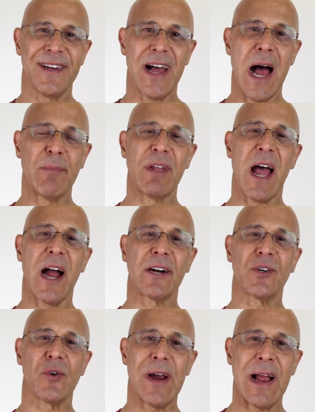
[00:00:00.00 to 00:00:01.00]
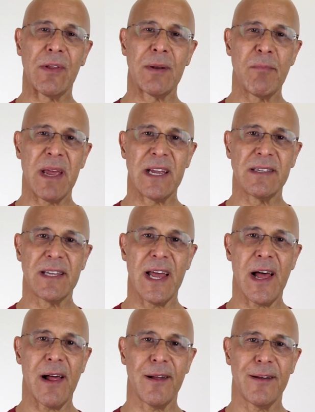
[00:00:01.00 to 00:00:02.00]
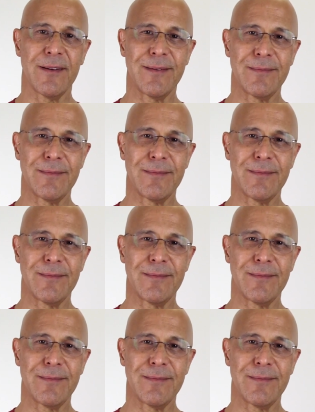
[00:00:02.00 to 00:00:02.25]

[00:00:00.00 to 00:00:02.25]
I'm Dr. Alan Mandel.